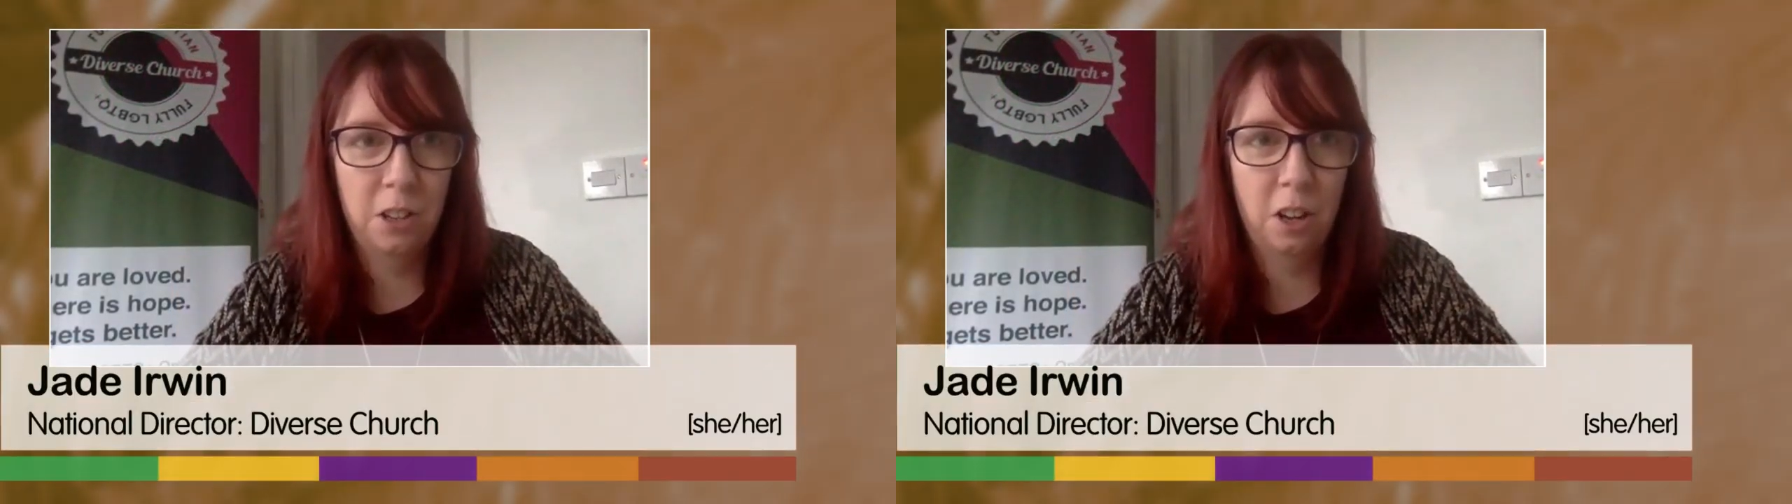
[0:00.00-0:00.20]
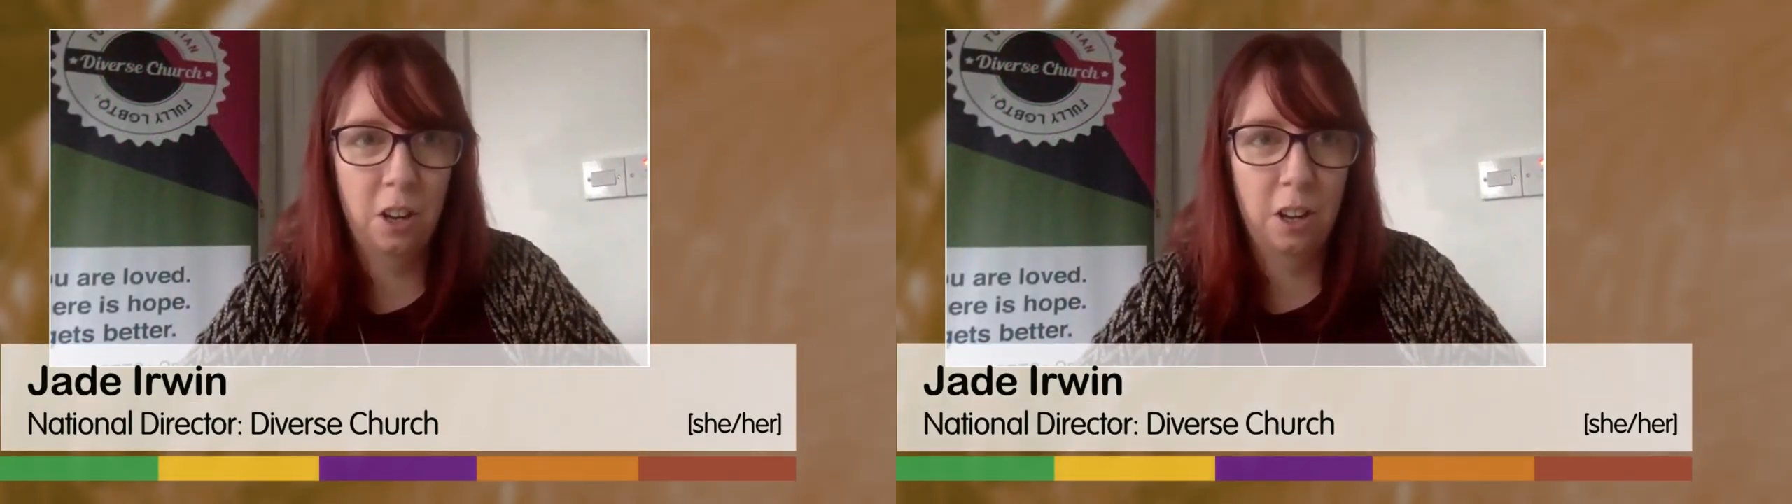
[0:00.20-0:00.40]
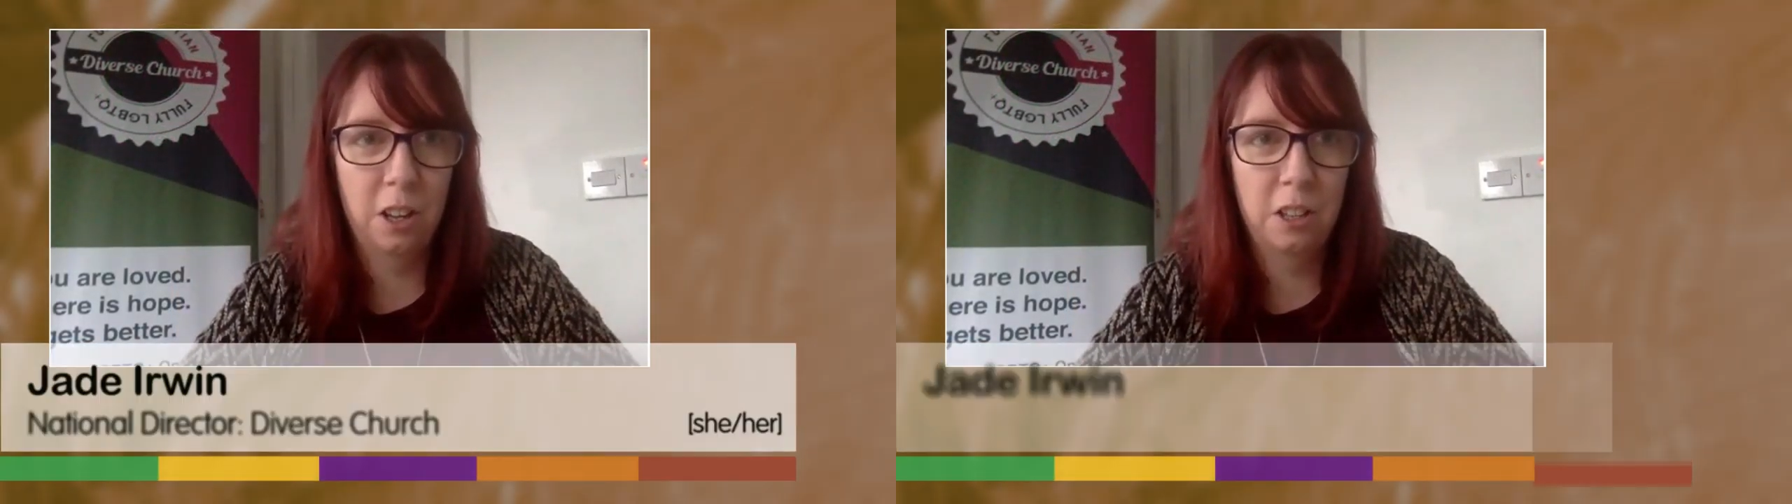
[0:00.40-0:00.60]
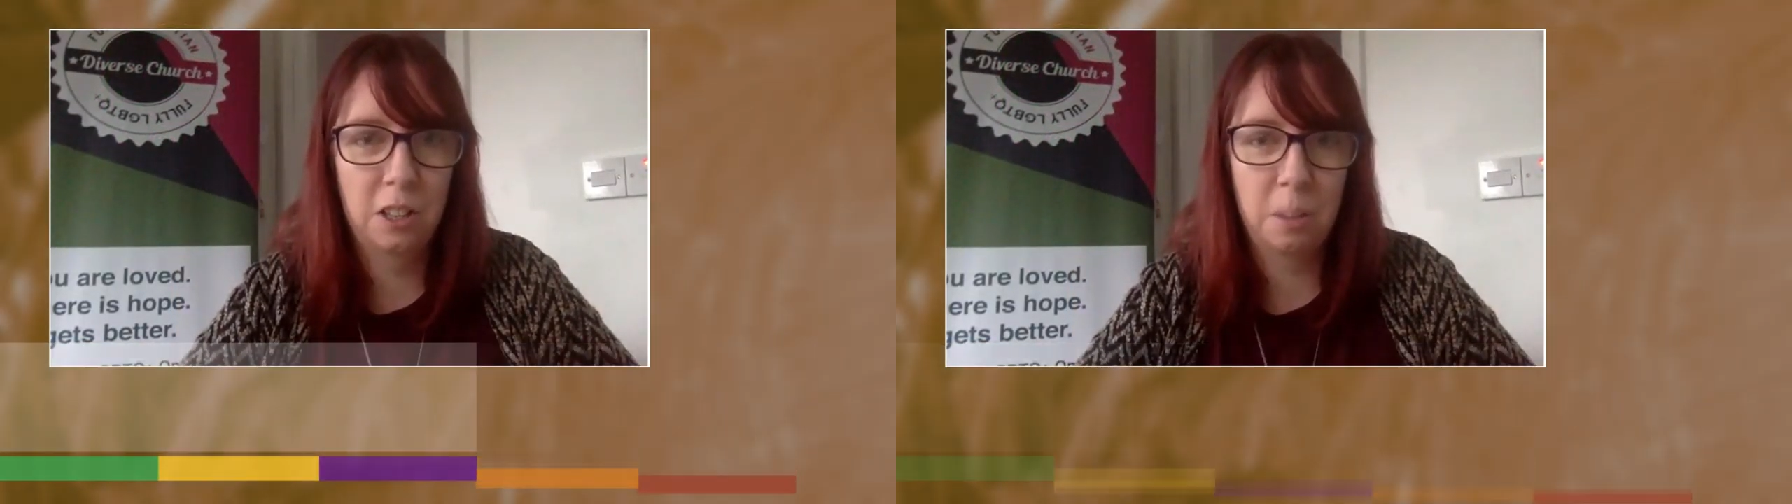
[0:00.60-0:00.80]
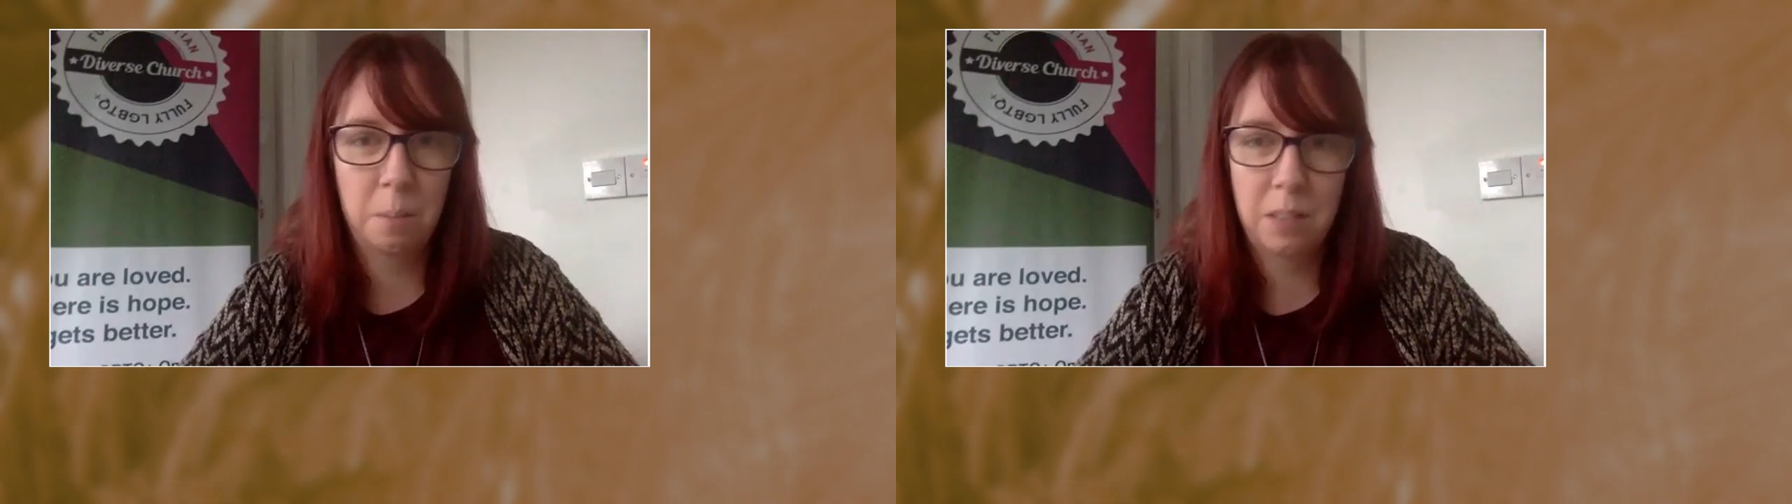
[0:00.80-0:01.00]
how
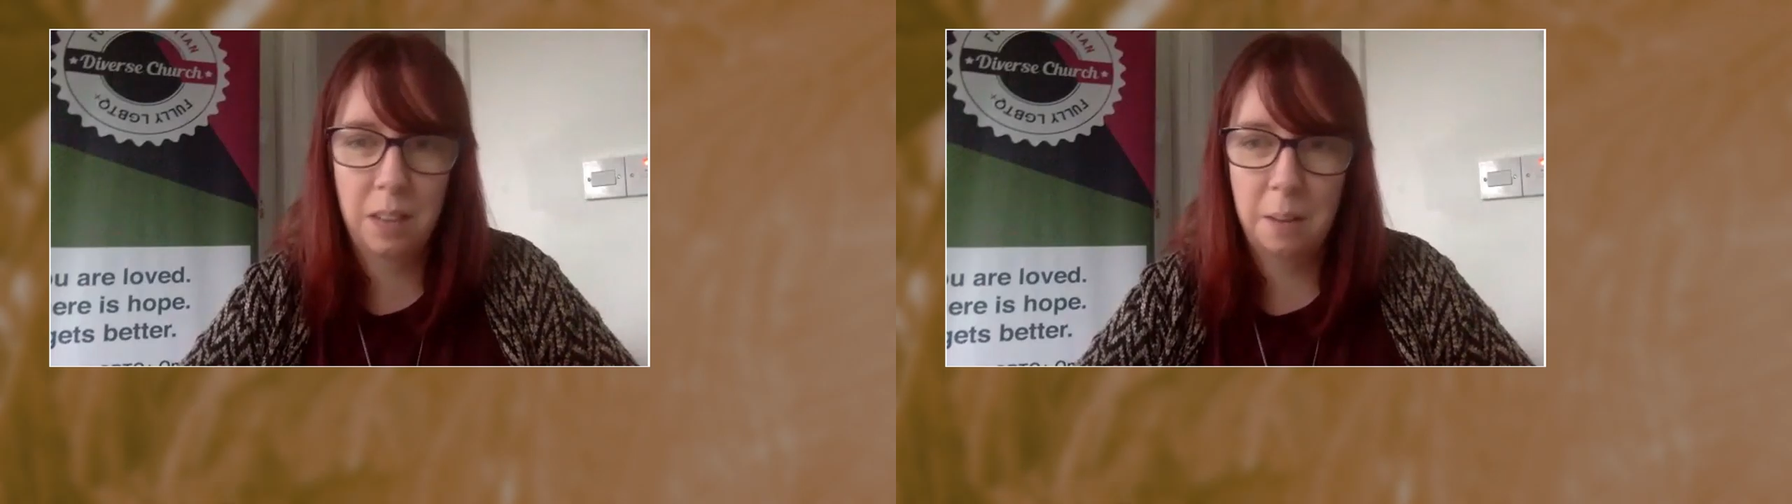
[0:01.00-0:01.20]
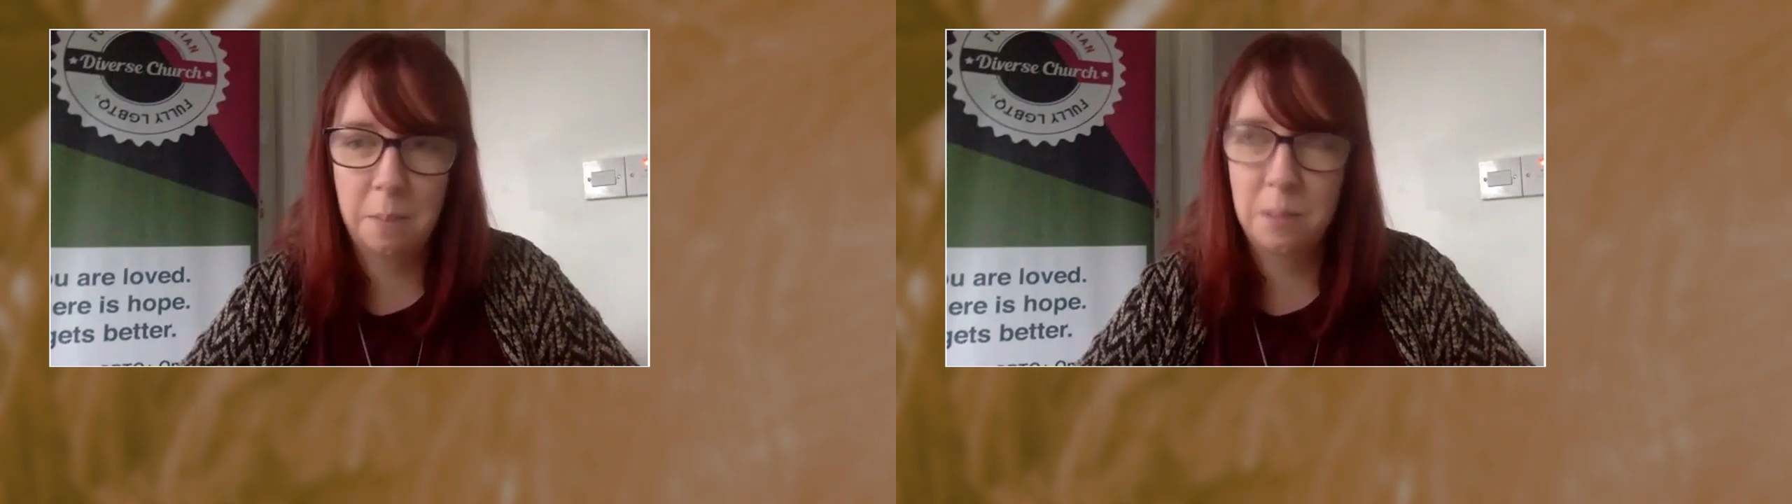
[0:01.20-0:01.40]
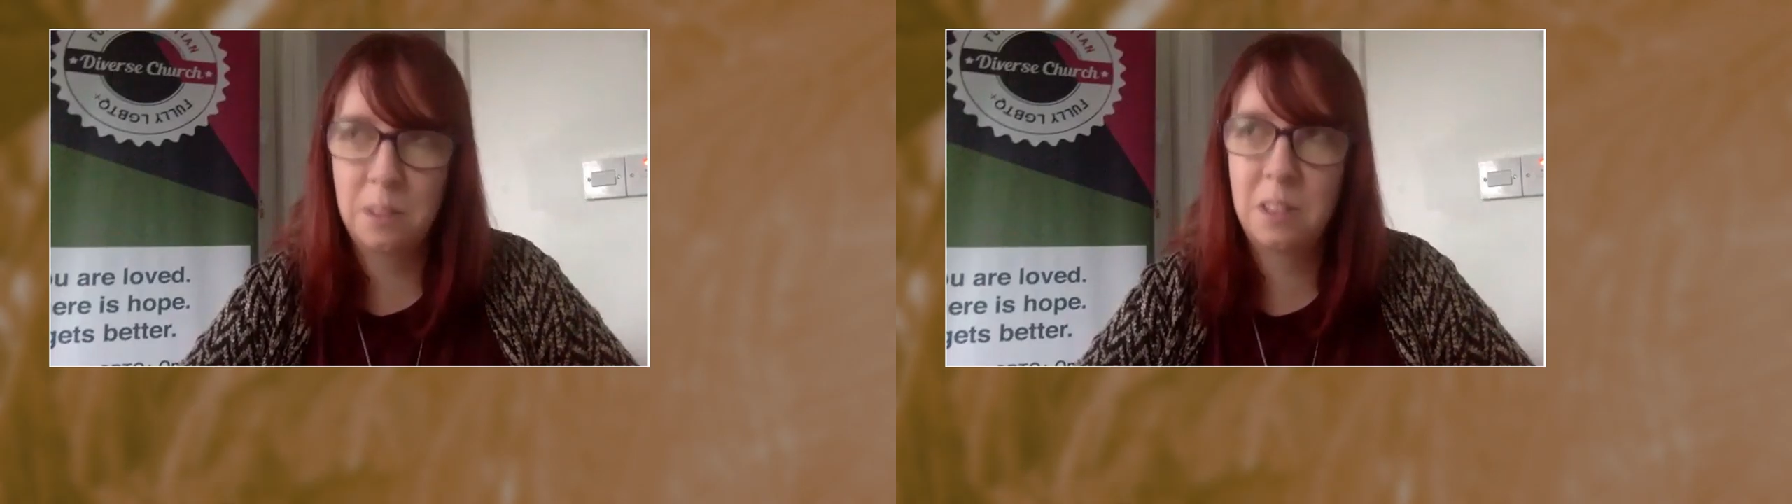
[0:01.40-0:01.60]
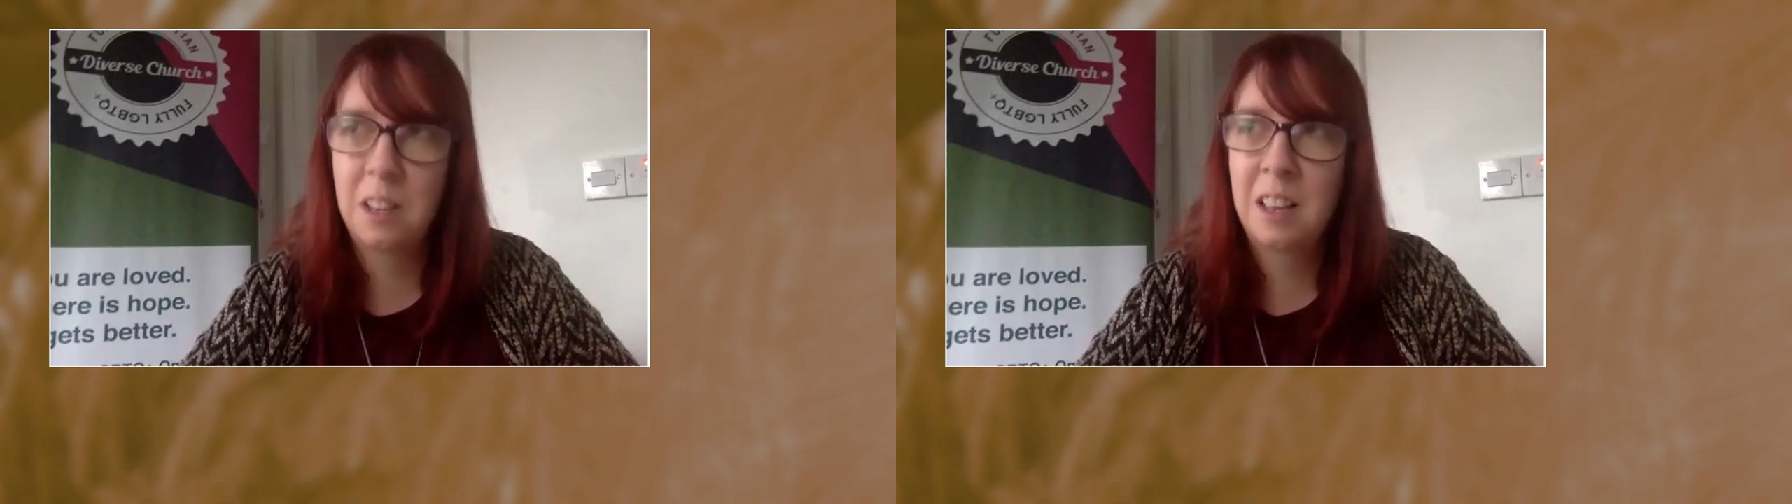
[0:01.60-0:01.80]
sometimes